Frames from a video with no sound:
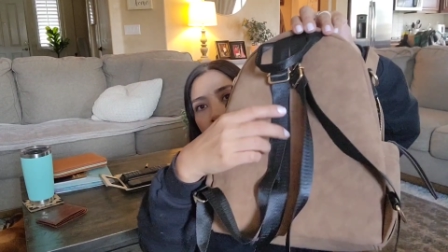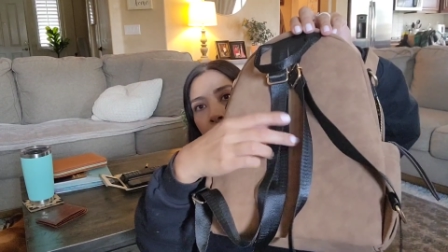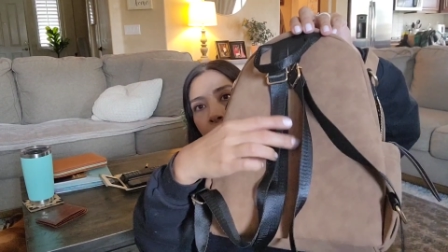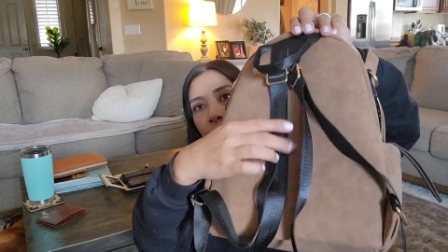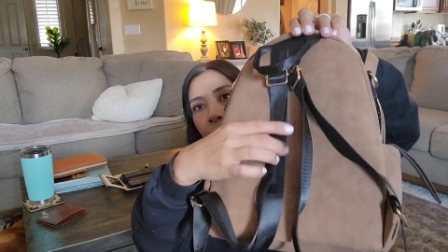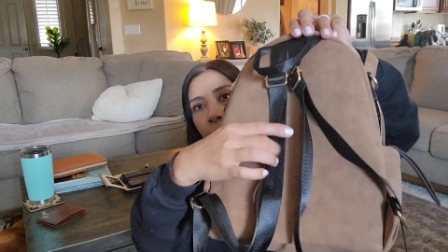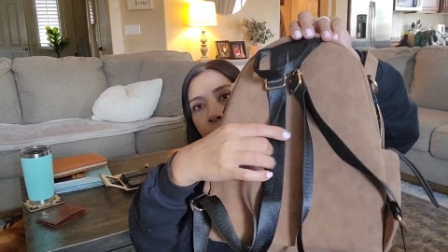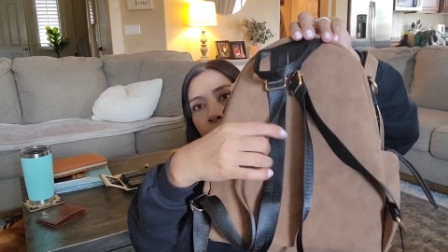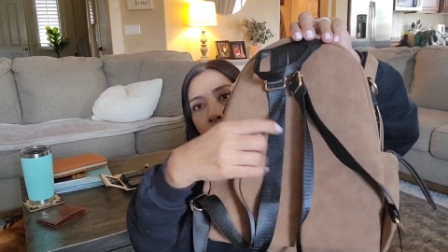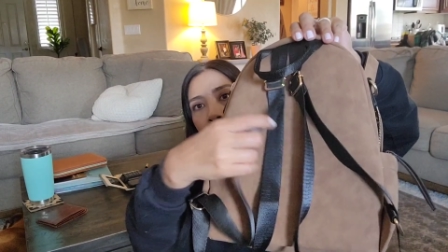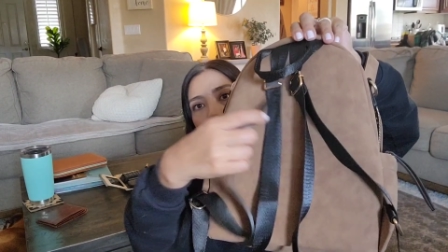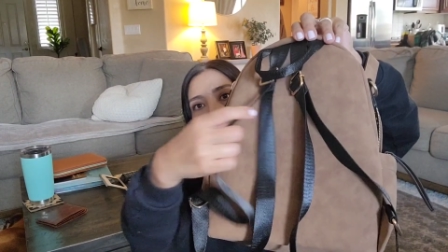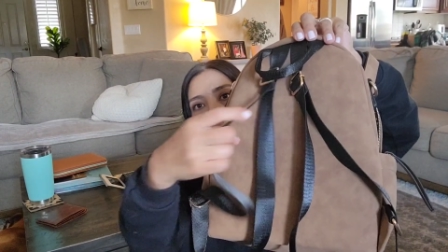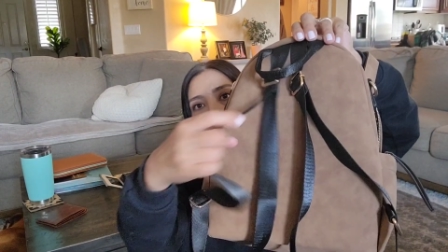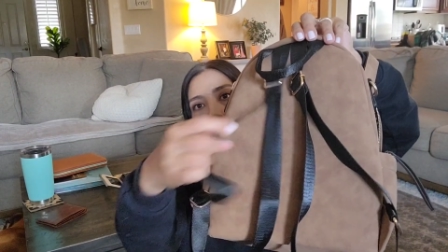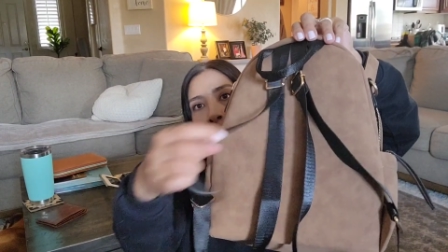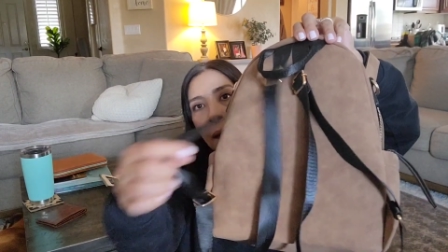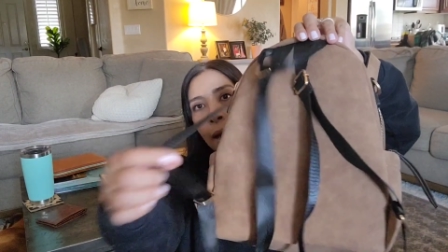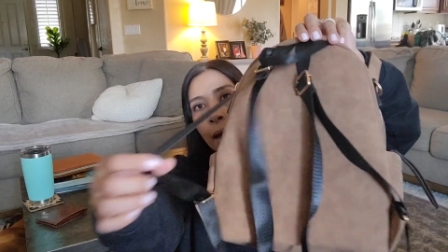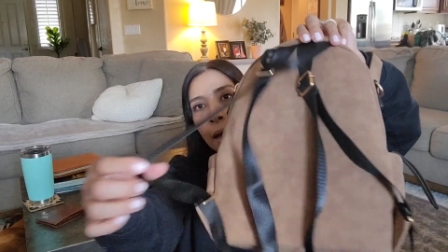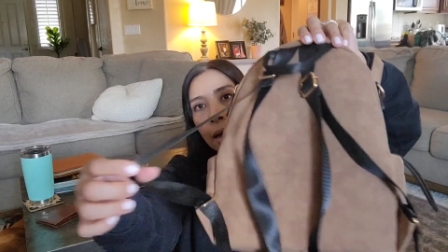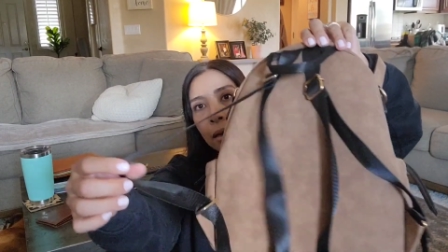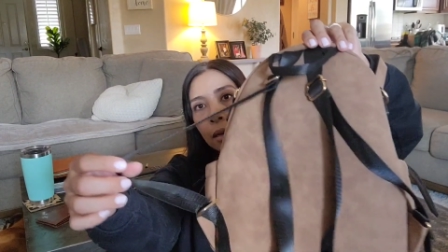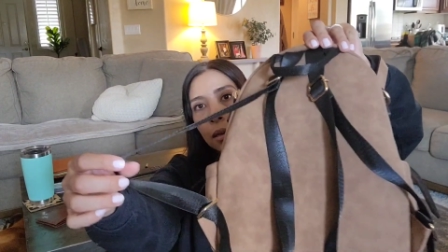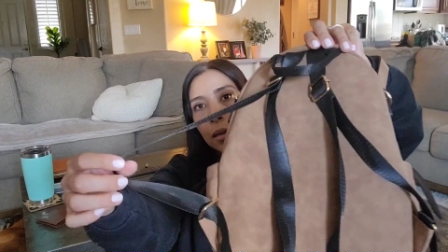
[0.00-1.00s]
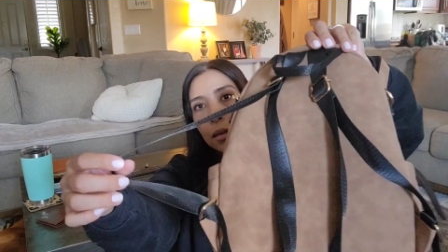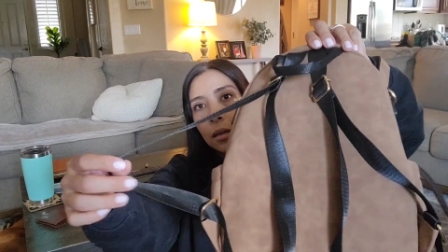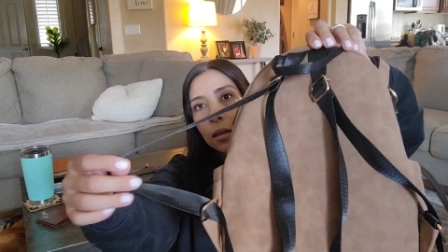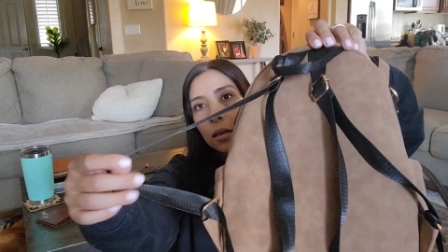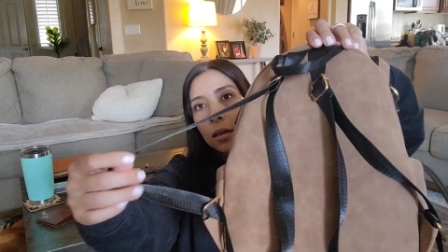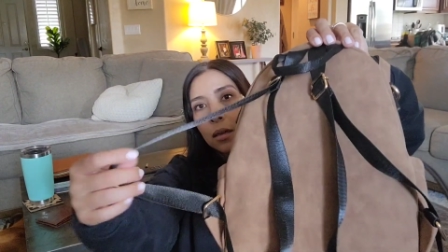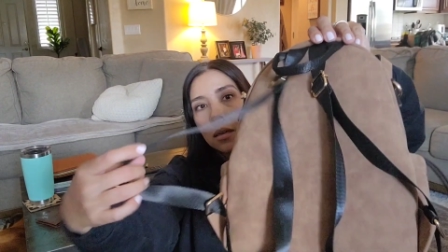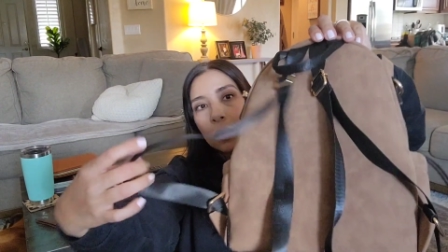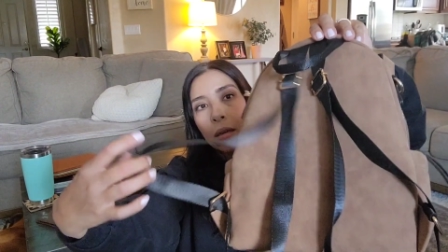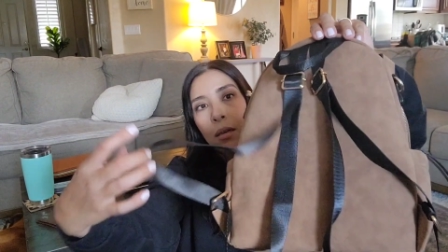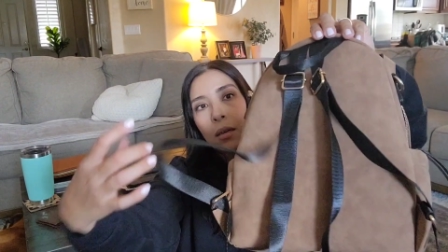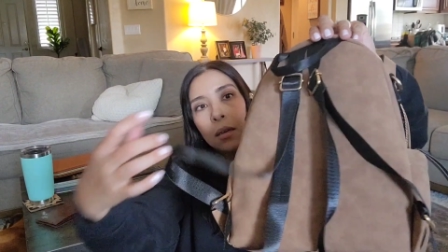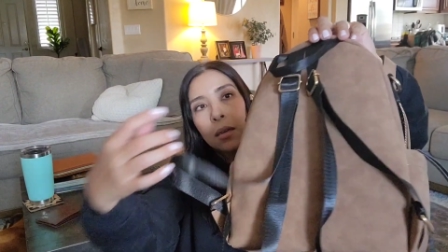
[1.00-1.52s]
the back
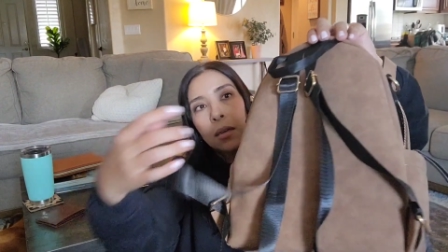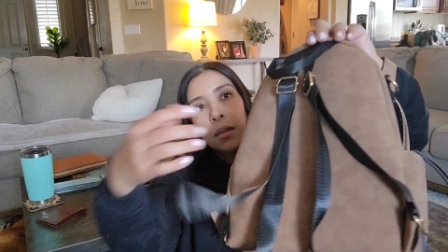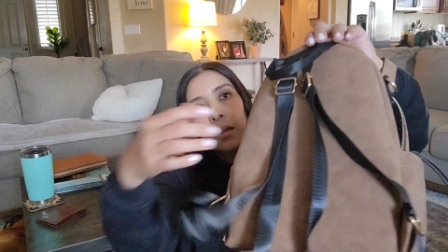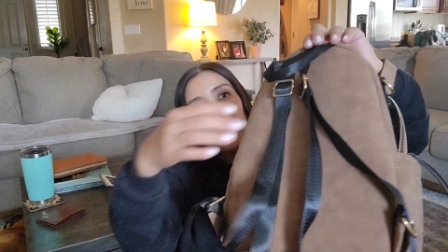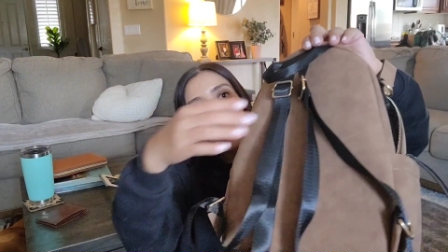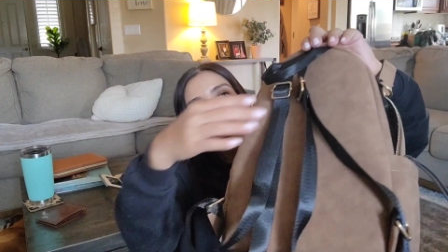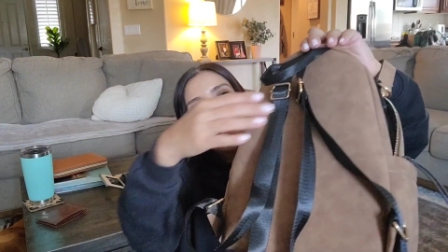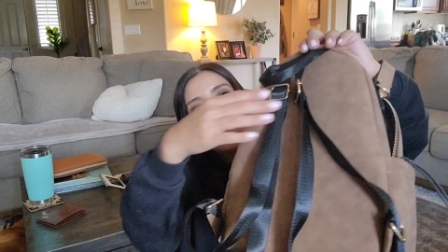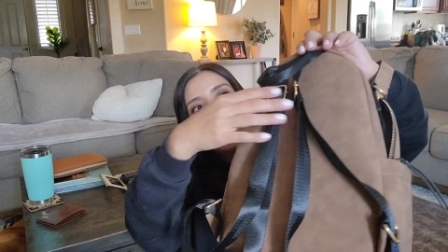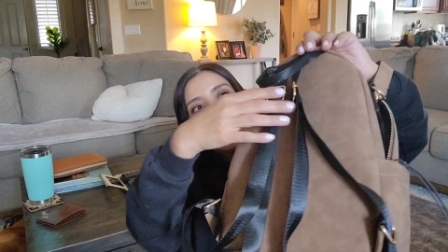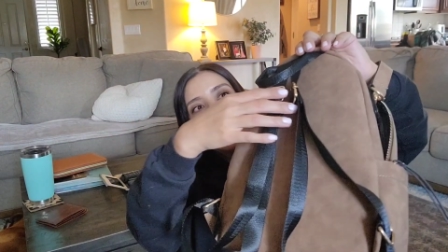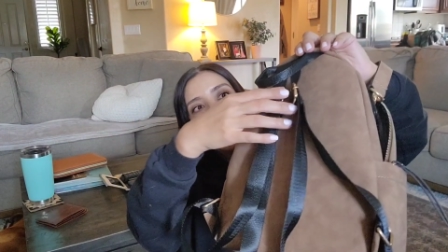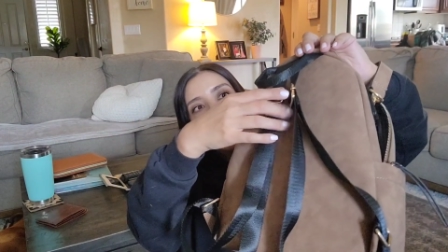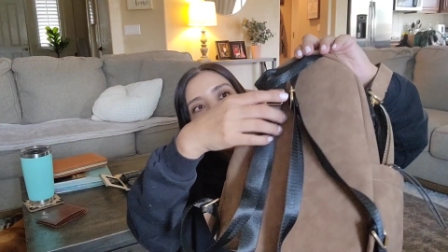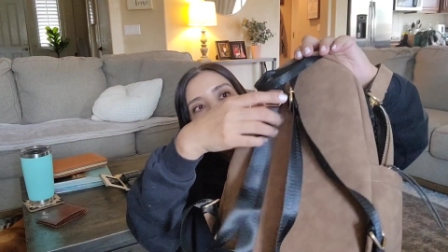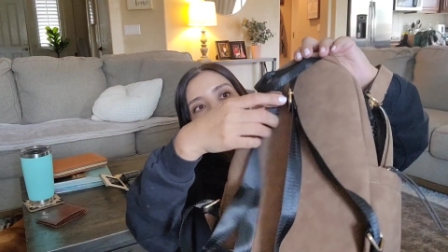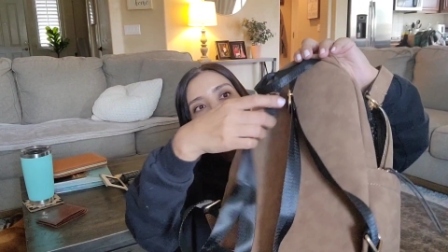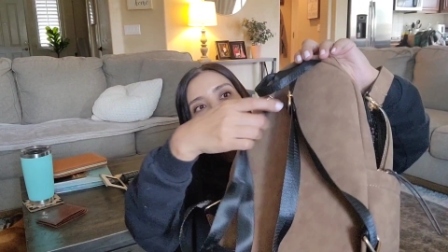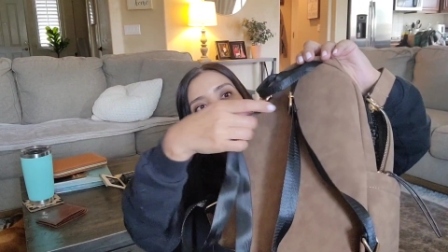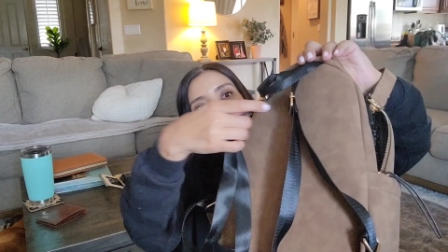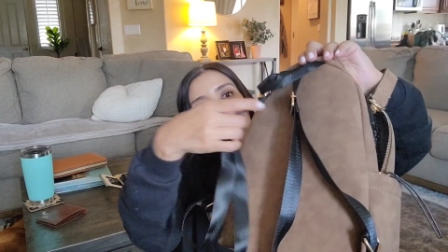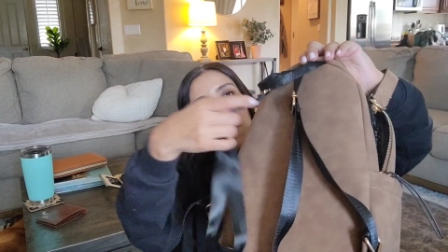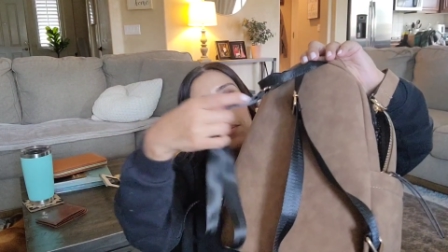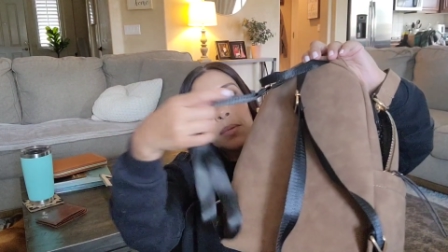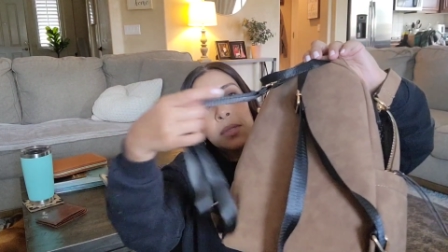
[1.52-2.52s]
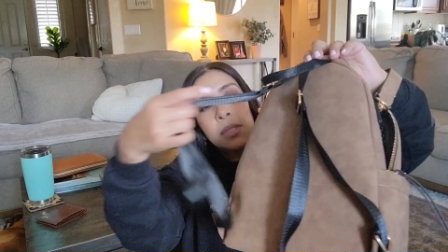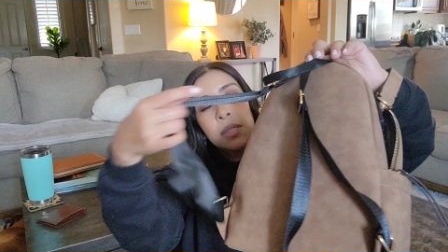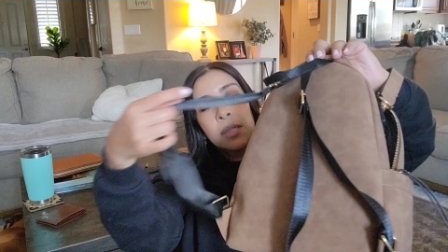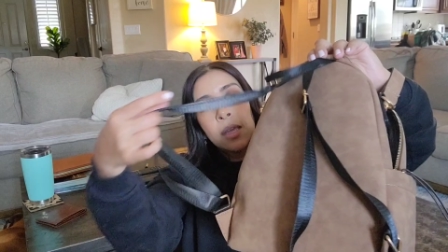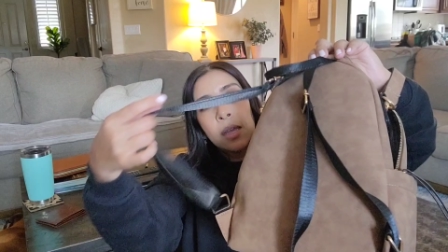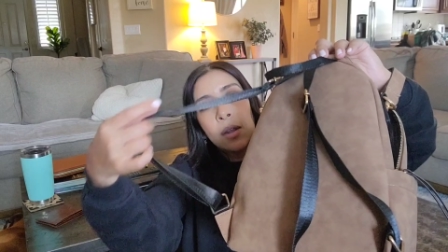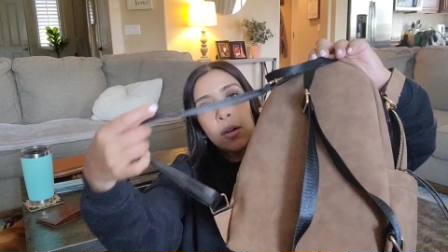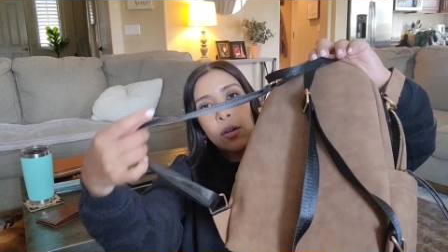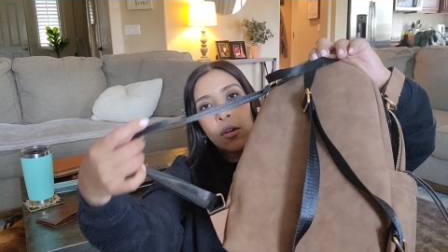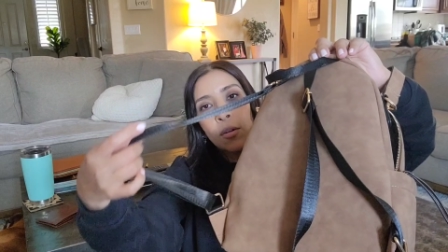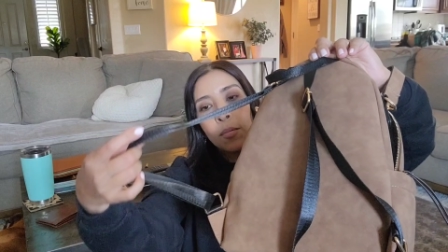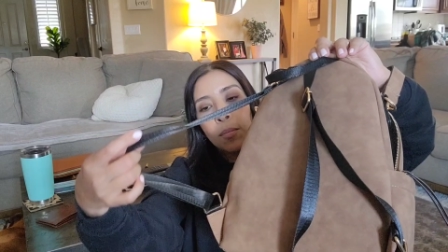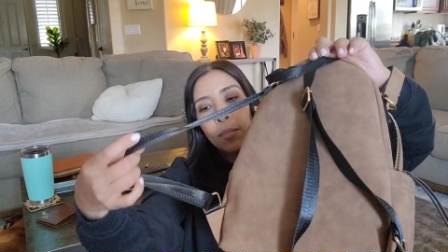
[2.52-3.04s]
straps.
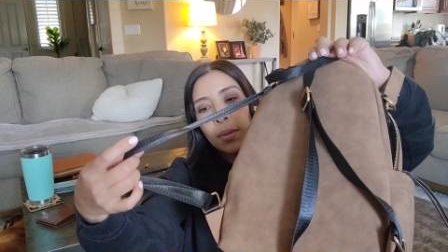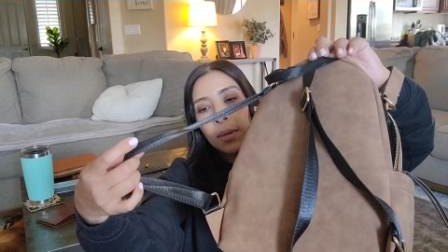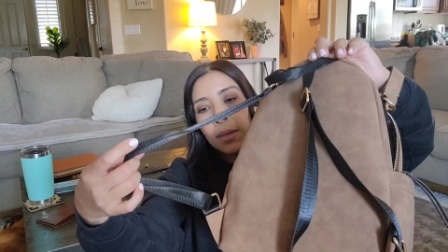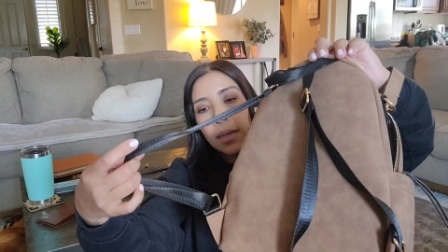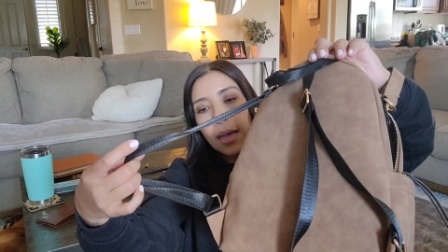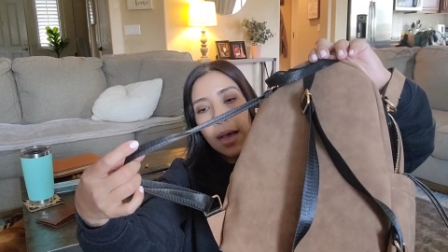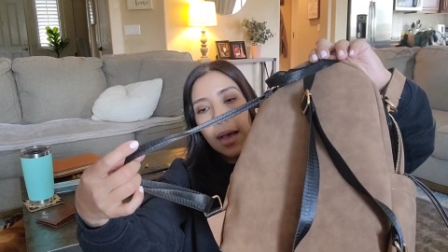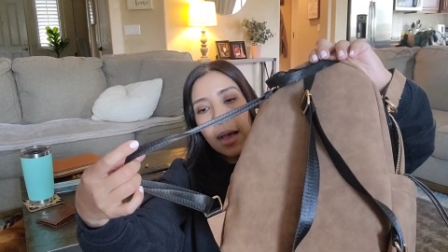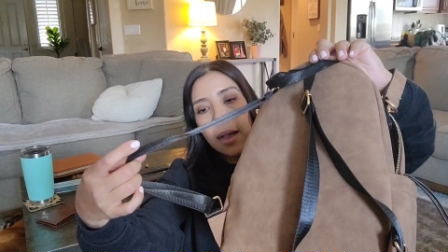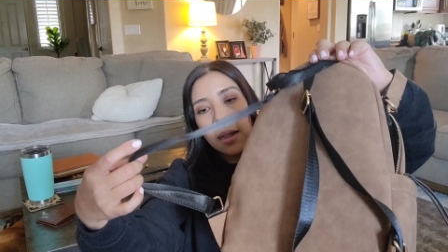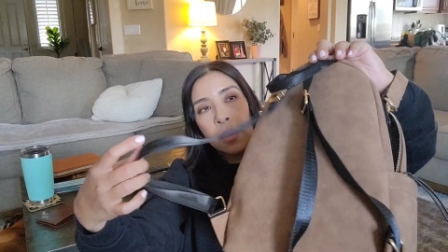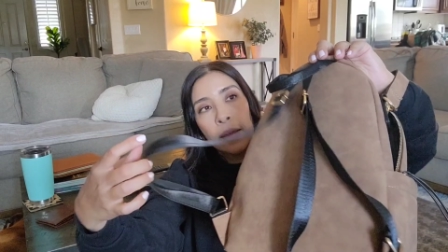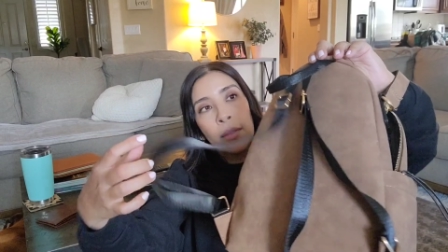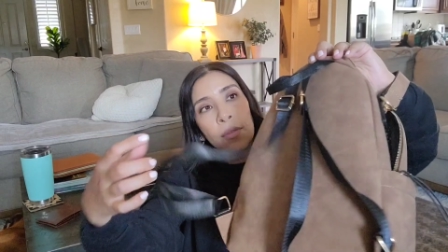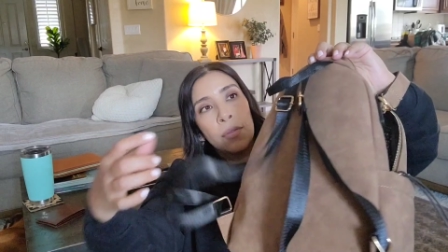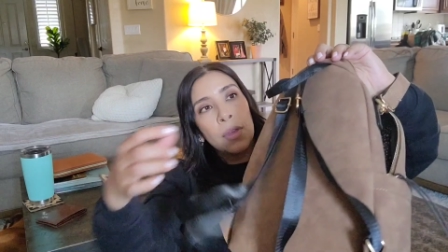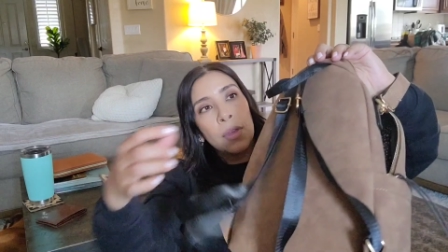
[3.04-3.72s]
They are black.